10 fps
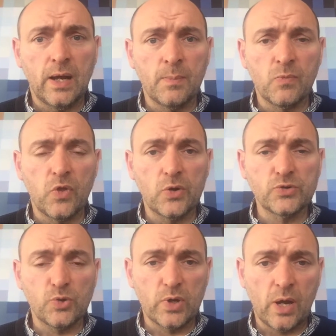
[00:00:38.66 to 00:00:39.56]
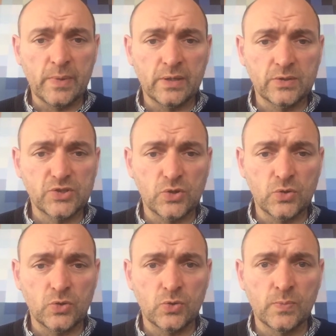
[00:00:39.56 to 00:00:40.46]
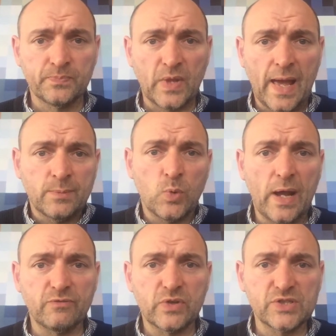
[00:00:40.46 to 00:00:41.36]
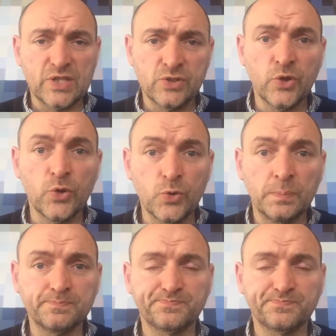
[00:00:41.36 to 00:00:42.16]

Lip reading: those who were coming to animal advocacy new,